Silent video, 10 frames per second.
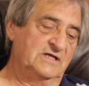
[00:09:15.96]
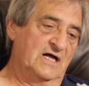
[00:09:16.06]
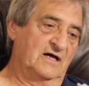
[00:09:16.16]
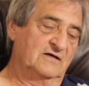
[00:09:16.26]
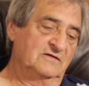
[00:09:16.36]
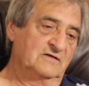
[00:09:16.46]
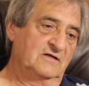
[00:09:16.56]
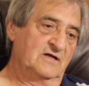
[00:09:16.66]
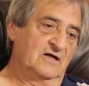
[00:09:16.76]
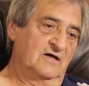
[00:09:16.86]
yeah,
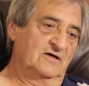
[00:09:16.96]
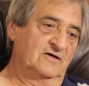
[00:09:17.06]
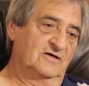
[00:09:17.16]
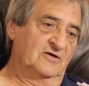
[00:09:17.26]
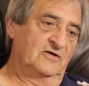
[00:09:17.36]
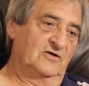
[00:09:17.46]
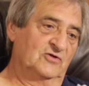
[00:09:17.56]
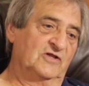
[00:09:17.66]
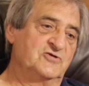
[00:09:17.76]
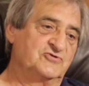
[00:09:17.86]

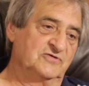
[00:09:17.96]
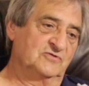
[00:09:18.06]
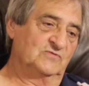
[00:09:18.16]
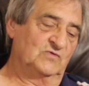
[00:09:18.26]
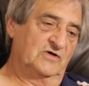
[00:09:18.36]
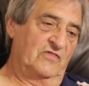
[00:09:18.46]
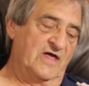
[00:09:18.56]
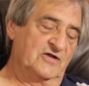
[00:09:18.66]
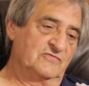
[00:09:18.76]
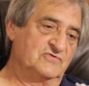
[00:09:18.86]
at least at
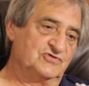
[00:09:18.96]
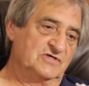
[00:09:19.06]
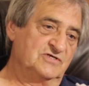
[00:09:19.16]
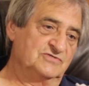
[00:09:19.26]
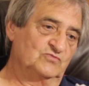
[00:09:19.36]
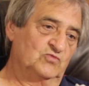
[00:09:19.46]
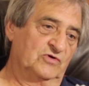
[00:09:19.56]
the end of the season,